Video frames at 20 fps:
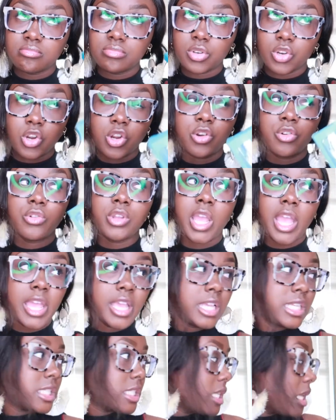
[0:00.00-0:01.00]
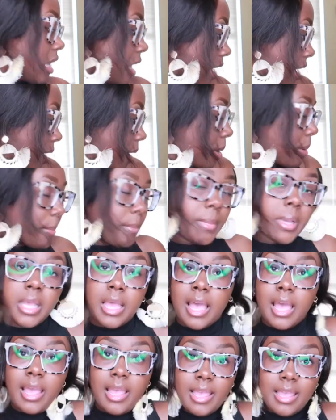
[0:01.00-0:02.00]
Pro case but
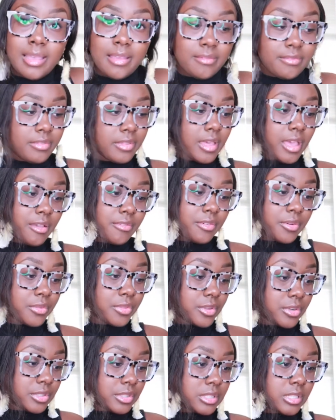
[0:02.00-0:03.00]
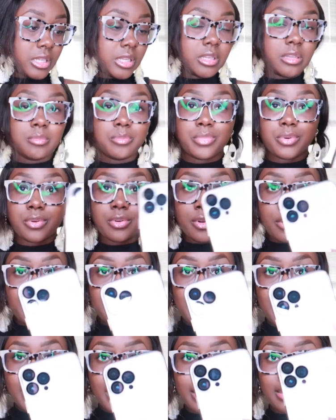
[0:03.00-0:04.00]
I have the iPhone 13 Pro
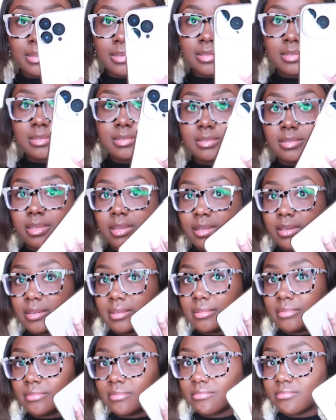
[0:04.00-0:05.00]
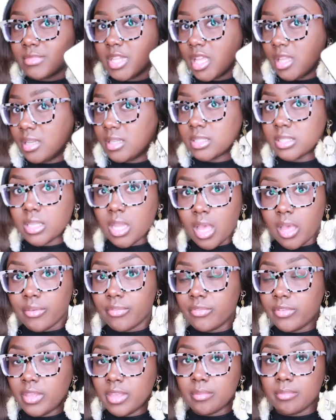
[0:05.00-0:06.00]
Max and that does not
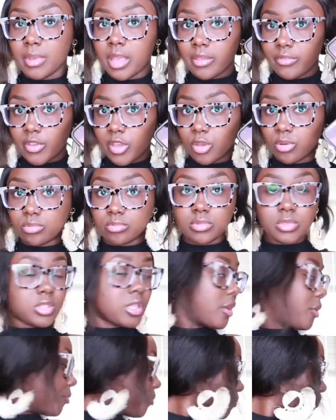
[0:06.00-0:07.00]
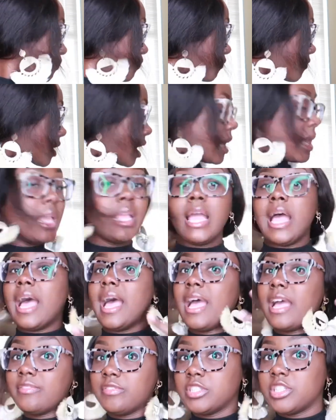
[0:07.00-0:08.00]
fit my phone so
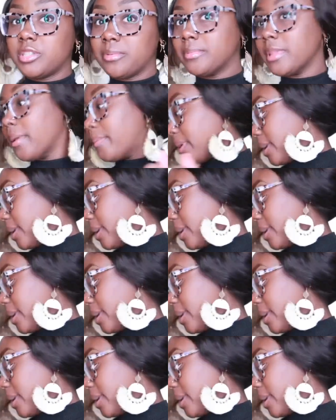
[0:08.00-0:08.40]
I have to ship that